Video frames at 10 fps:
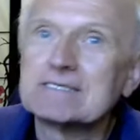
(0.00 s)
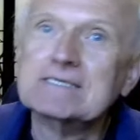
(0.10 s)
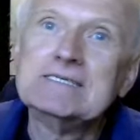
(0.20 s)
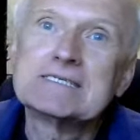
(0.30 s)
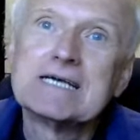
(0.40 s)

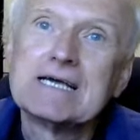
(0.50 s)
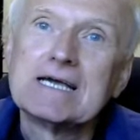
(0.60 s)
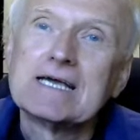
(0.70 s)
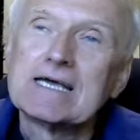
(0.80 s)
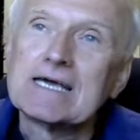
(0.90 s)

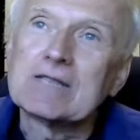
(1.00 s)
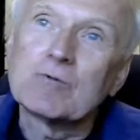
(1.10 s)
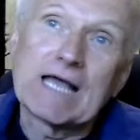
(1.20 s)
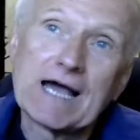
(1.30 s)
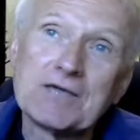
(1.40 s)
And
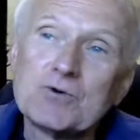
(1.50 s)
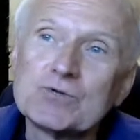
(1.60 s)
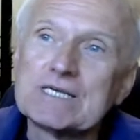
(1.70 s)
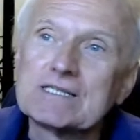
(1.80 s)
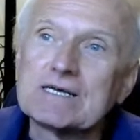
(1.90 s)
when I
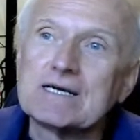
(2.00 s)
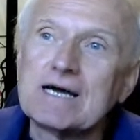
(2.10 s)
use it,